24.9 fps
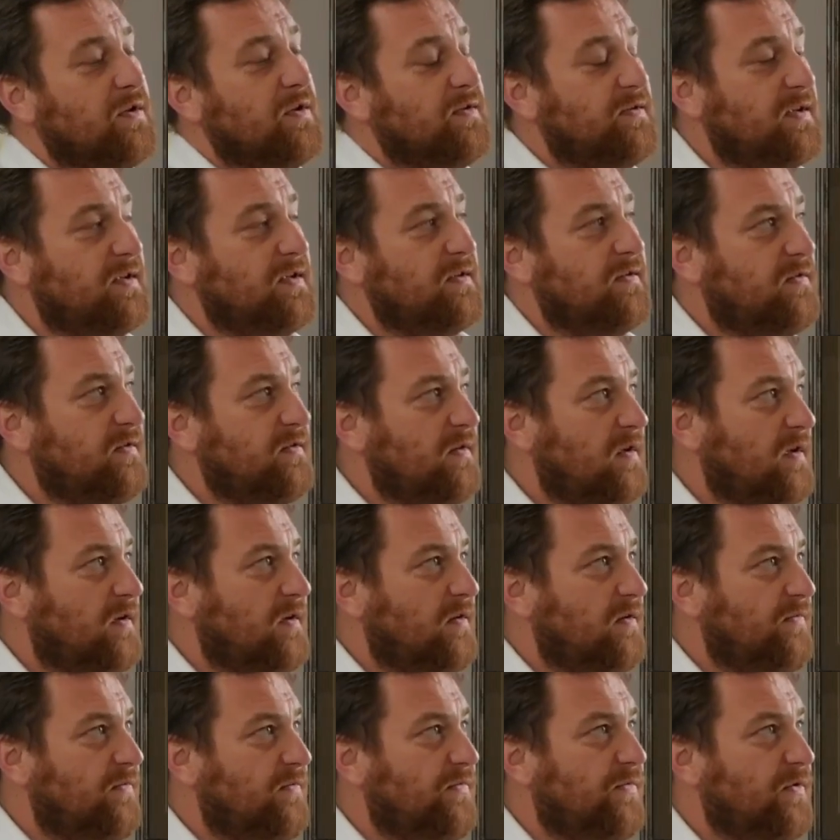qualities,
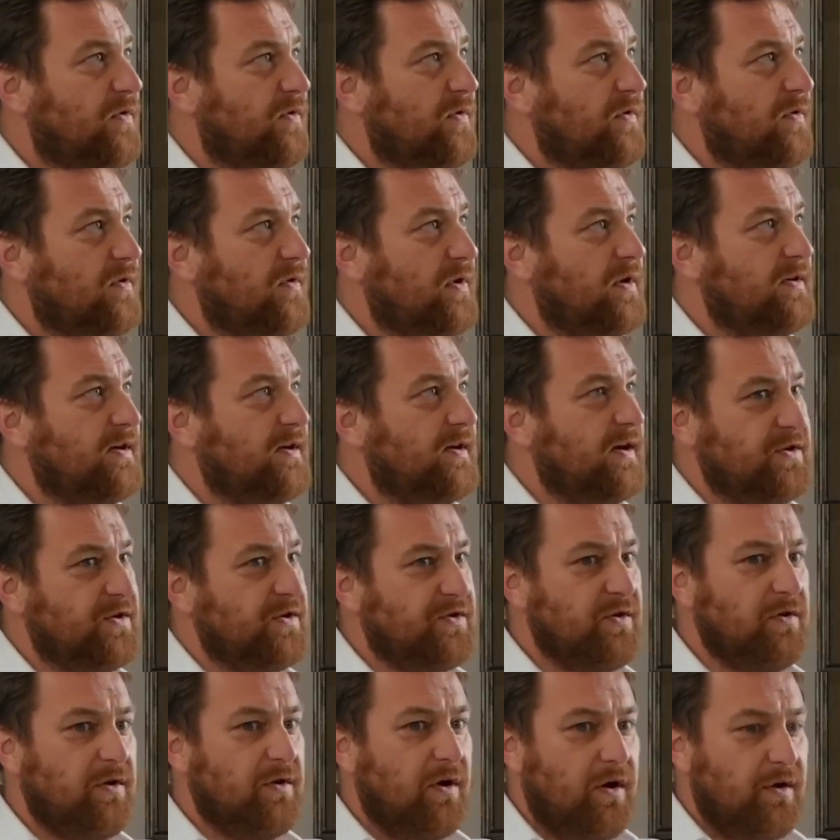for
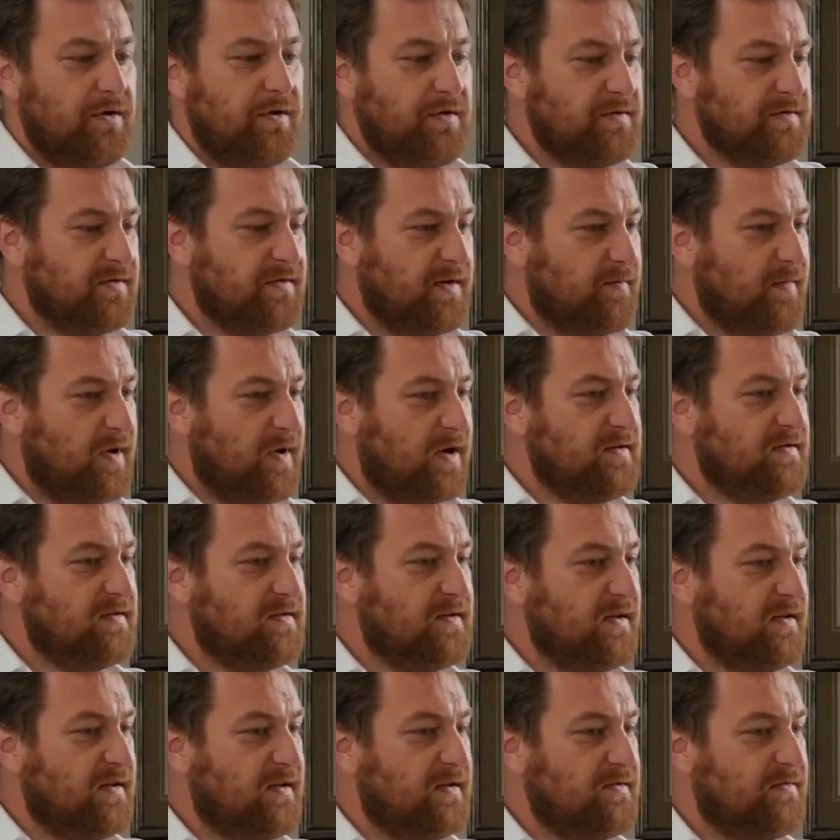international audience that might
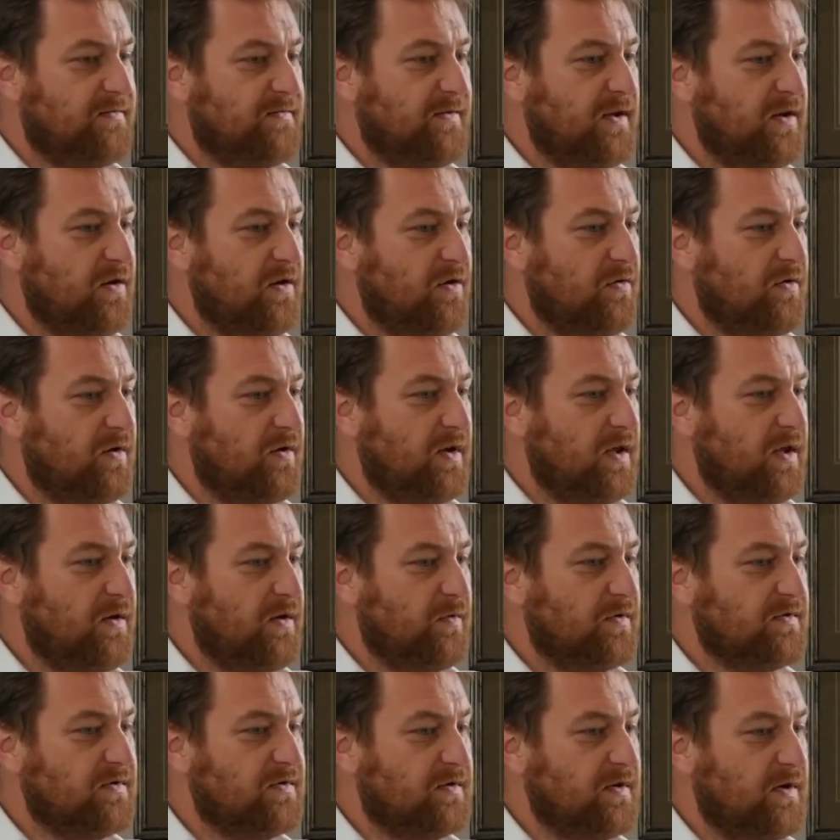see this video, he
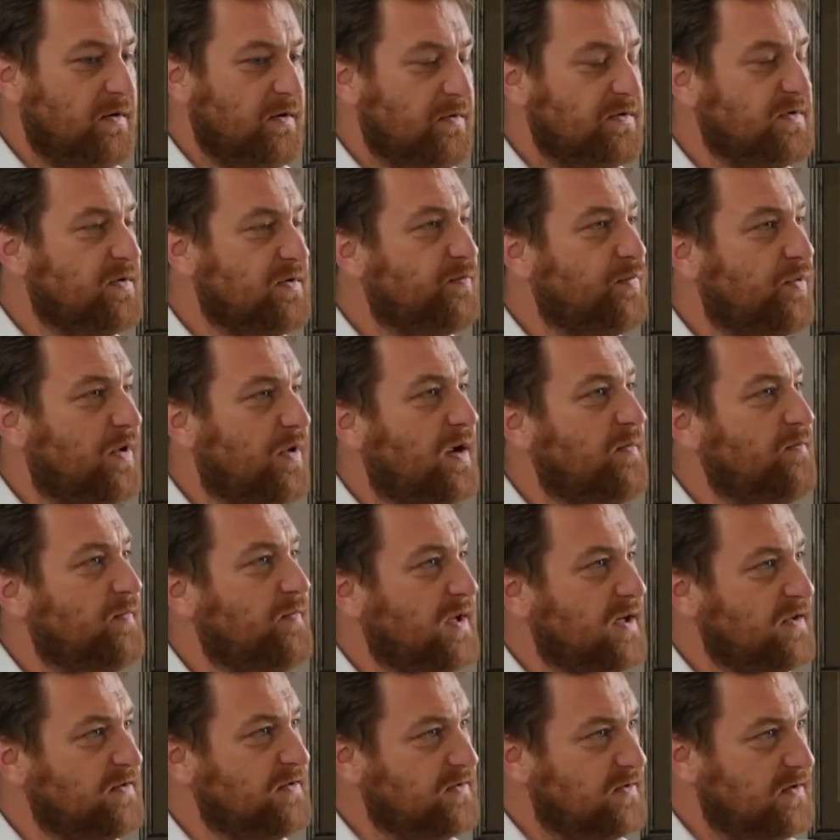was the prime
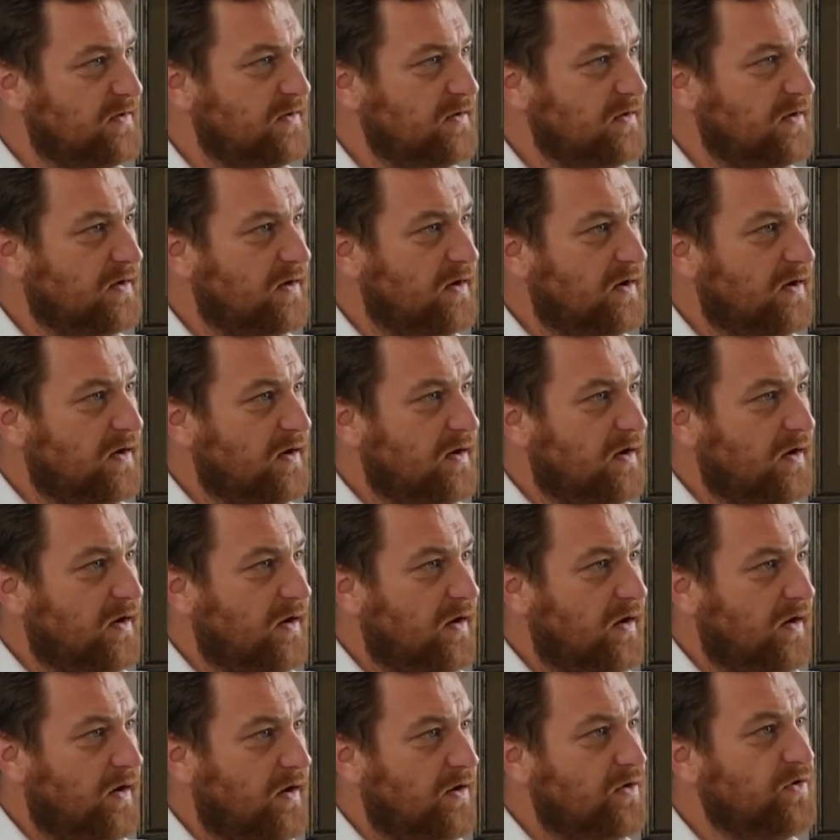minister
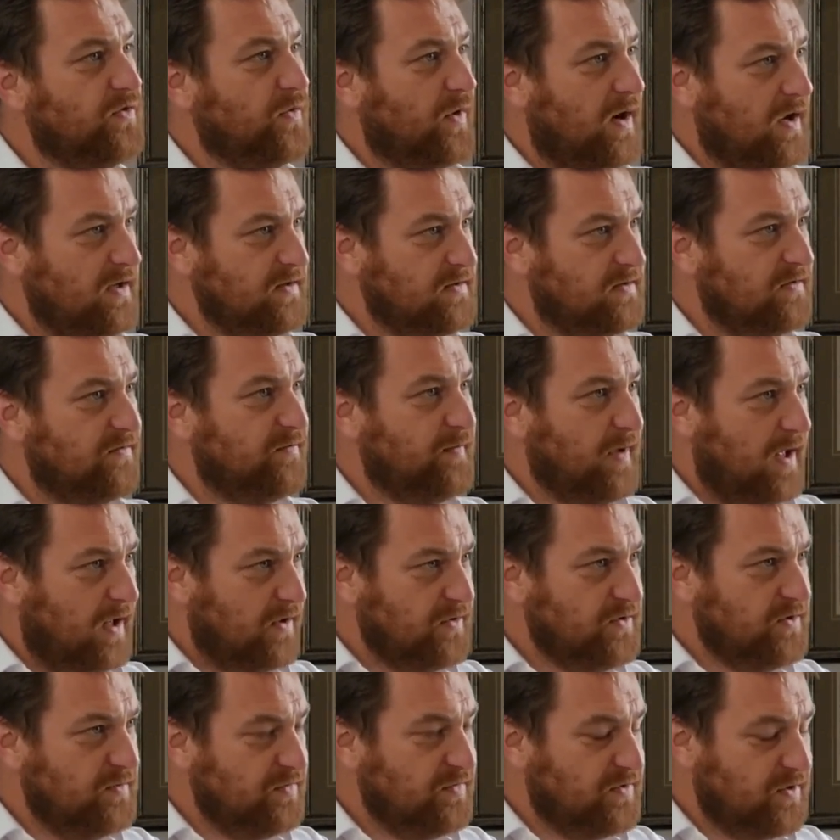twice of
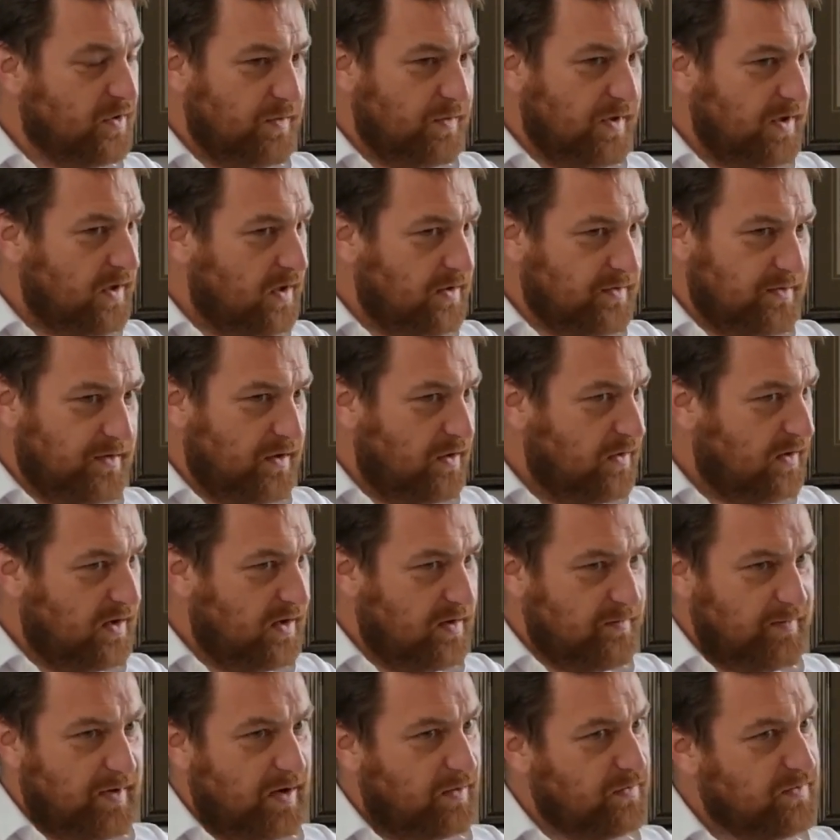Belgium. So we're not talking
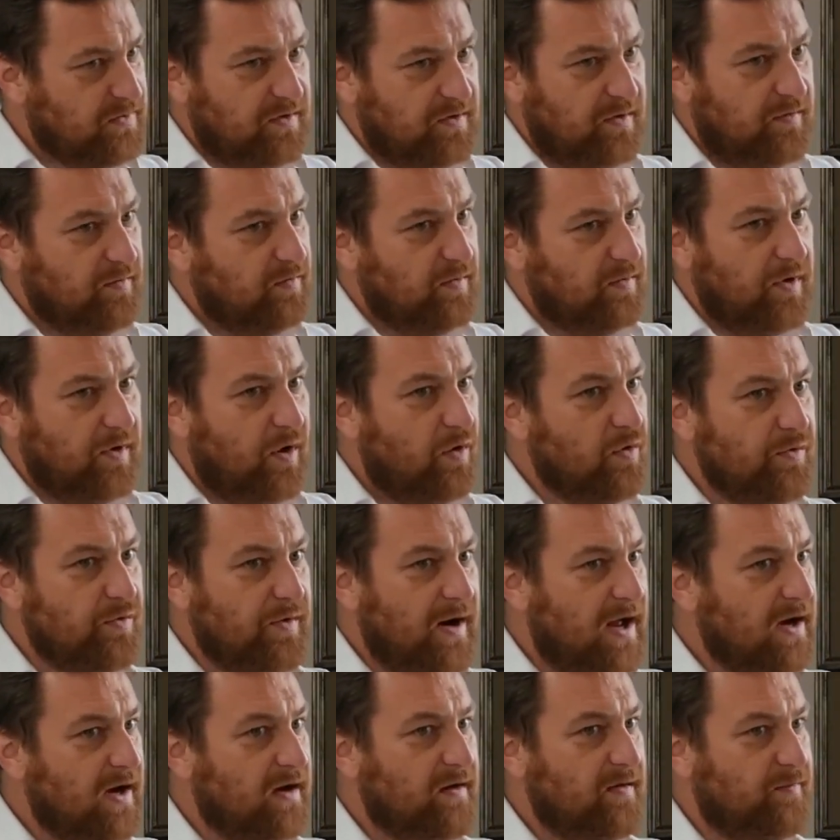about some
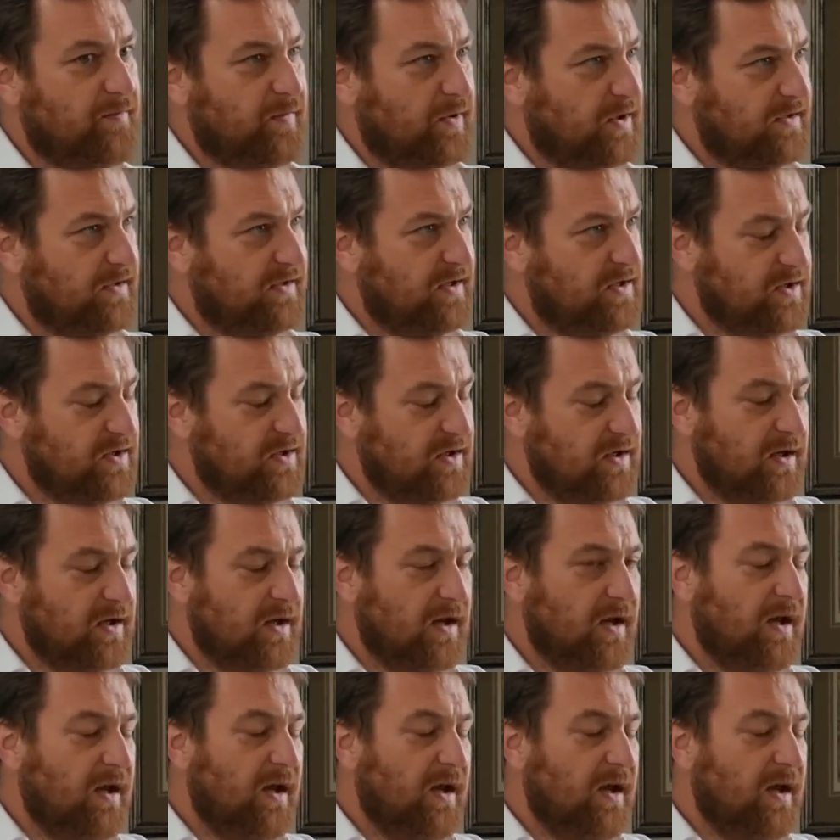low-rank politician.